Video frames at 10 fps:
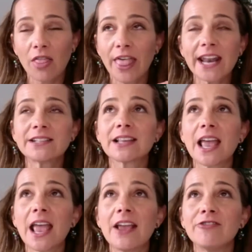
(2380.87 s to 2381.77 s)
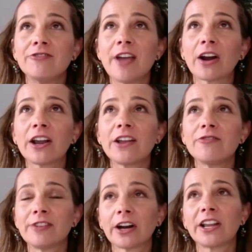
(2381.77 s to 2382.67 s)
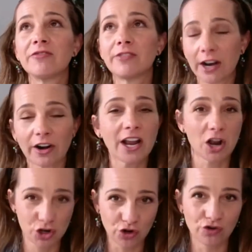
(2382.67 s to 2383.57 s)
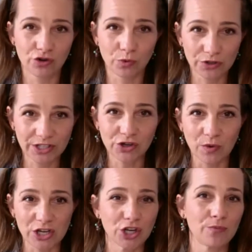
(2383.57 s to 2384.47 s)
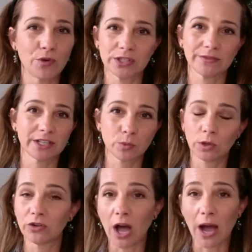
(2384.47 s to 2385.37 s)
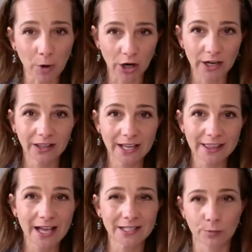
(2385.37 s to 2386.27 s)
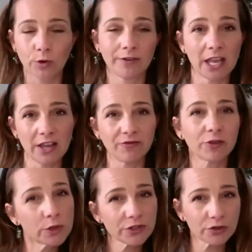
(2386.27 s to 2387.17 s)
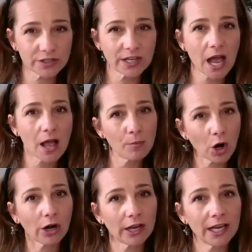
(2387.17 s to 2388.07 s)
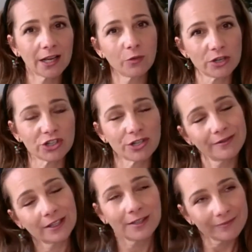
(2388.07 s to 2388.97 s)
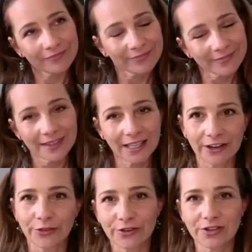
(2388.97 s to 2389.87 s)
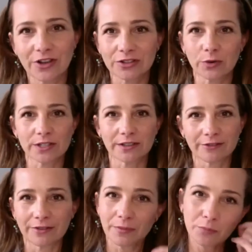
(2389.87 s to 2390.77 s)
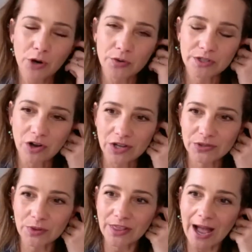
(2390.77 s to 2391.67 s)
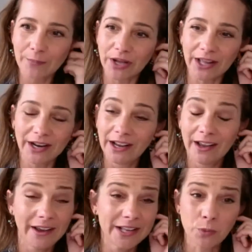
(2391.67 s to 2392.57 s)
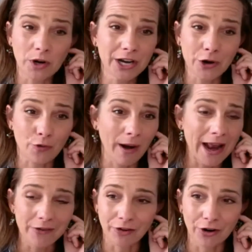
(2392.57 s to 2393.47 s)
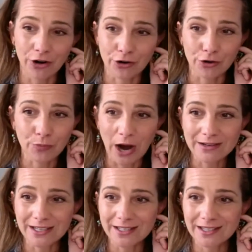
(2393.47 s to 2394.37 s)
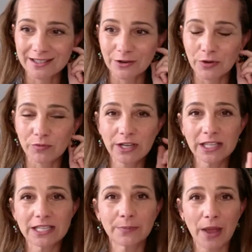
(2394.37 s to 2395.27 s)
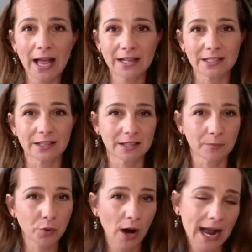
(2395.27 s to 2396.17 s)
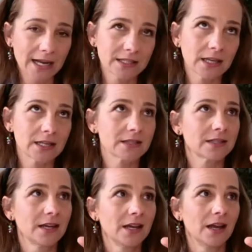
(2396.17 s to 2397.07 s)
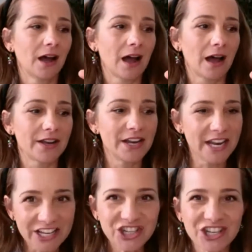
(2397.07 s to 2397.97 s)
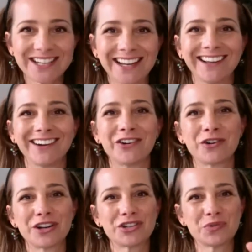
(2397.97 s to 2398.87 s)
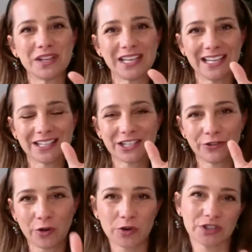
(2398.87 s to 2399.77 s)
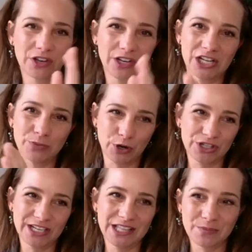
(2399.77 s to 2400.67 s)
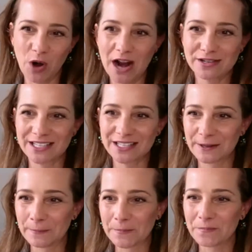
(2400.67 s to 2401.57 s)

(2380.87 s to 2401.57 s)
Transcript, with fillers: that is a very very very unusual situation most of us will not market like that it's more of an influencer style marketing which you know there's all sorts of pros and cons with that but it's working great for her group practice. So it really depends is the practice uh, niched or do we need to focus each person in the practice?